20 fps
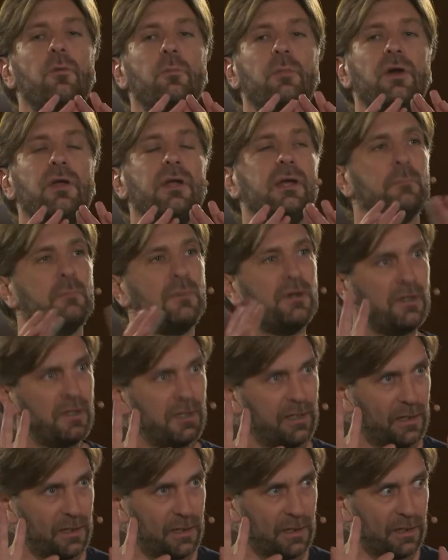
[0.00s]
But
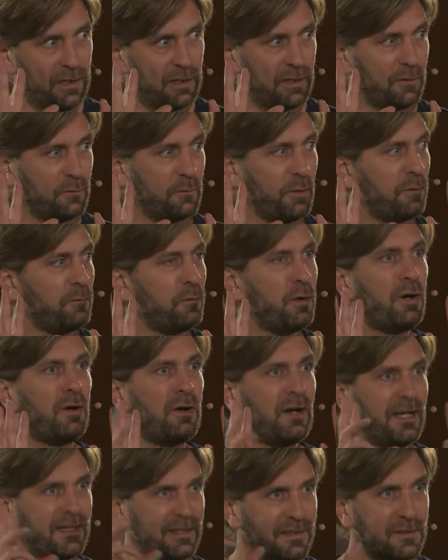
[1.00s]
when we
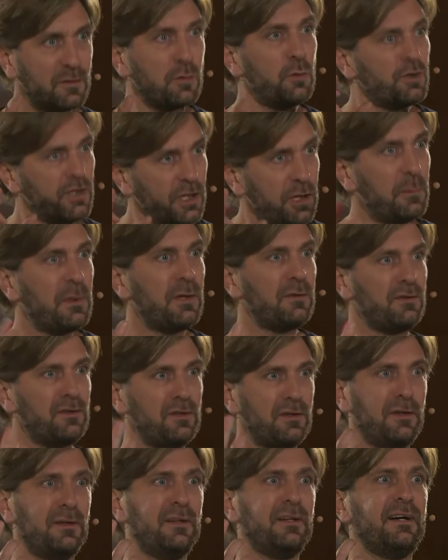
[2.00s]
are like talking about
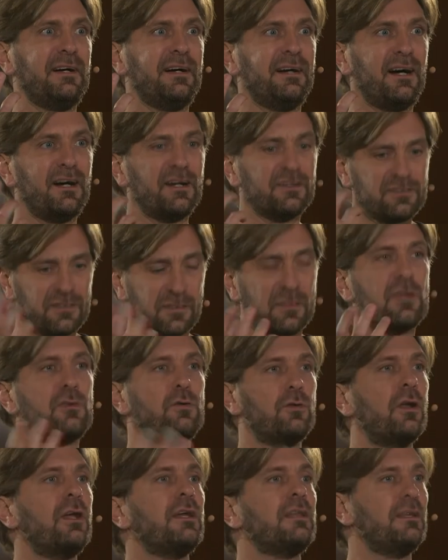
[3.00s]
us as a
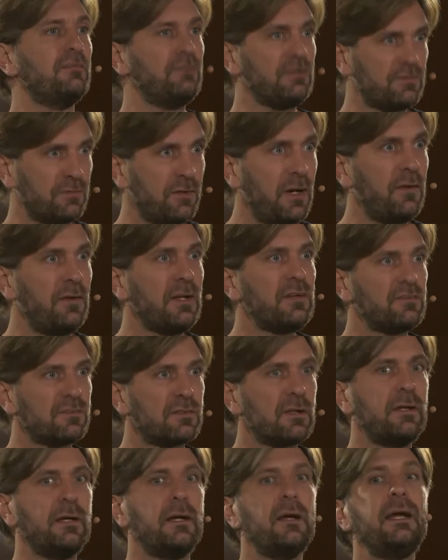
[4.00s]
collective, it's very
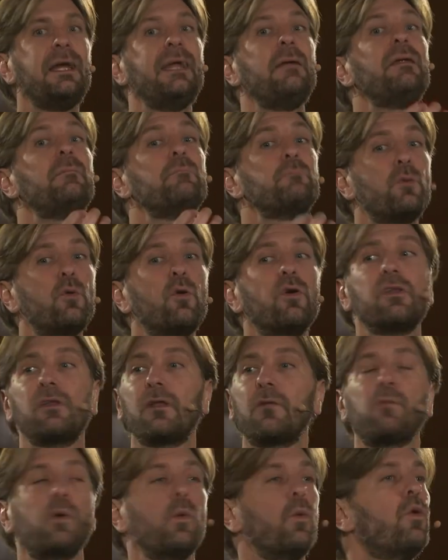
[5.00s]
interesting, important
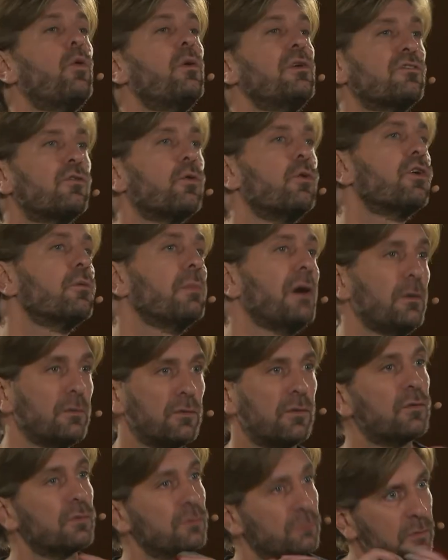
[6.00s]
that we always talk
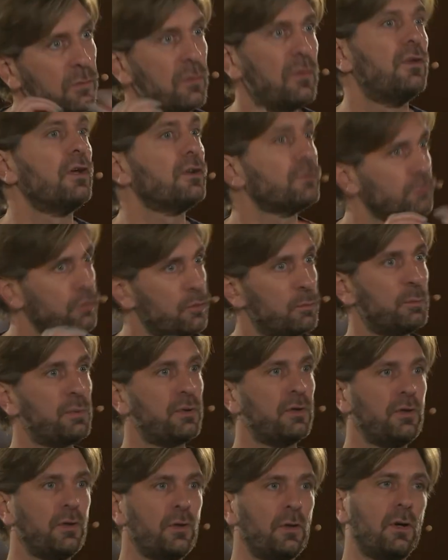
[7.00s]
about the group.
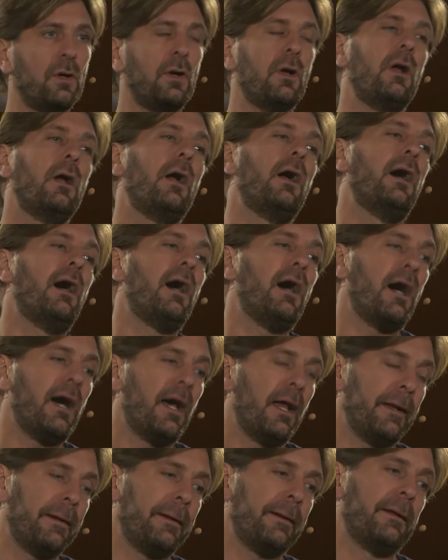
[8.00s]

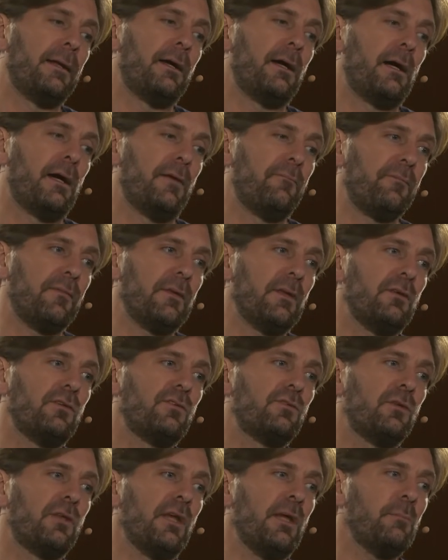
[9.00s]
And
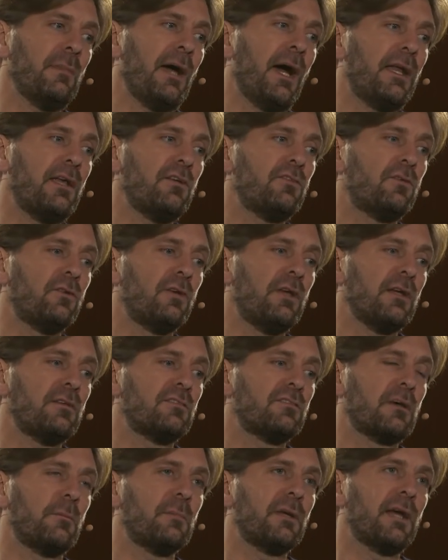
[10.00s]
so they managed to get
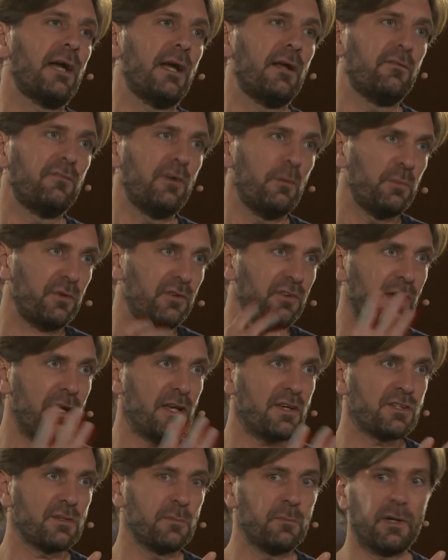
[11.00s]
some kind of
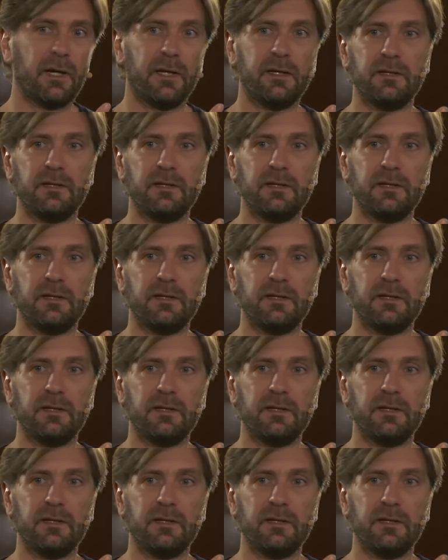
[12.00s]
reputation by